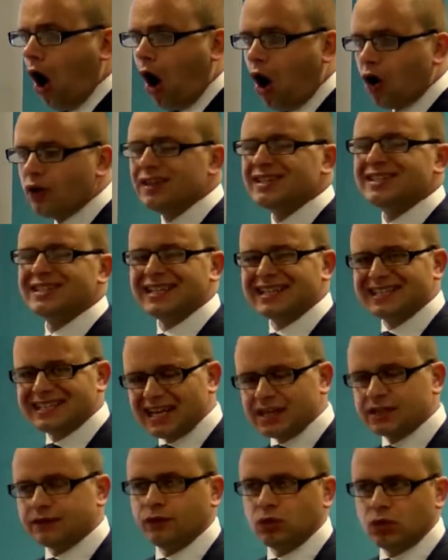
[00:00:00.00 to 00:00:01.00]
on a
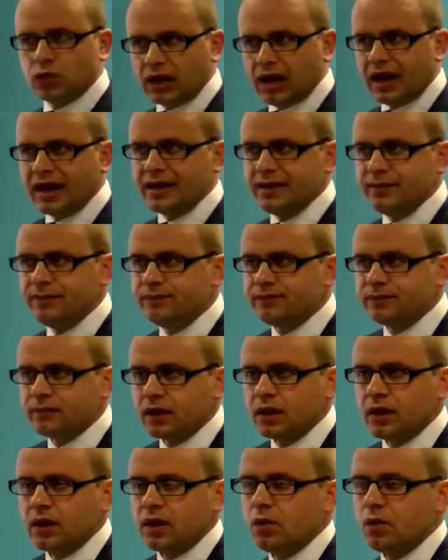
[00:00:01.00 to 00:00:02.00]
successful claim,
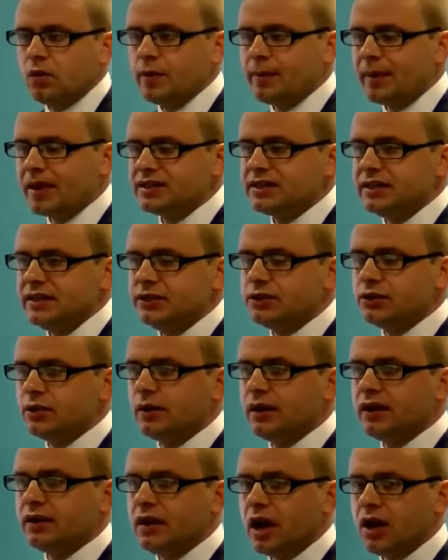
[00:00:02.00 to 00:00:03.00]
we basically
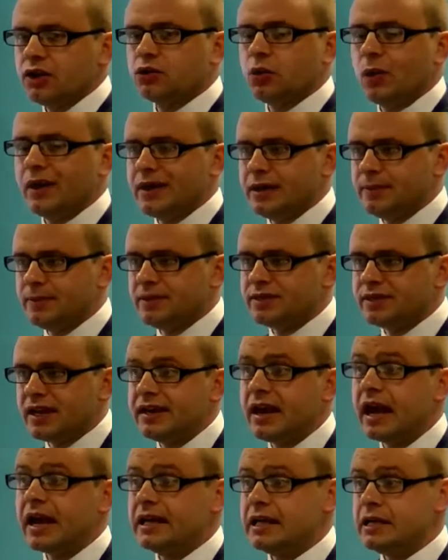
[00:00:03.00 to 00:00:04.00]
do a 20%,
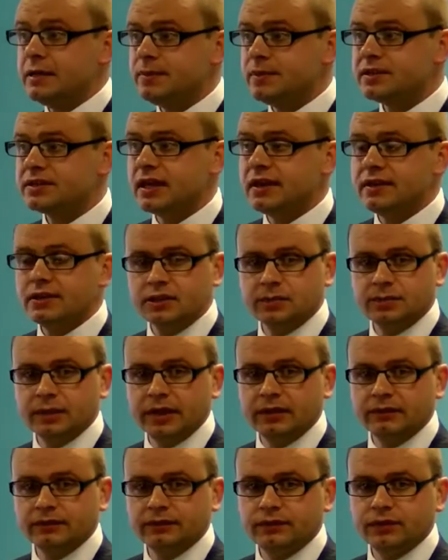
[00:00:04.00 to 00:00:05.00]
80%
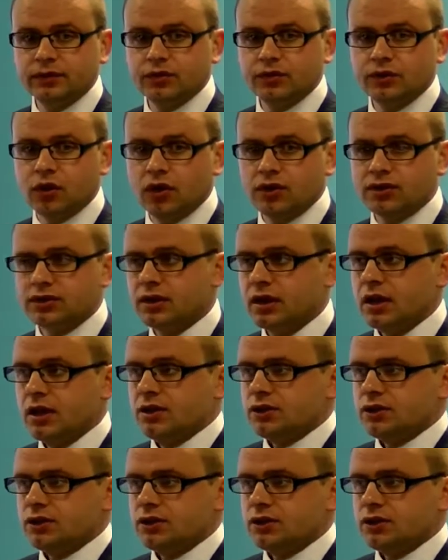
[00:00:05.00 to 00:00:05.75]
split for you guys.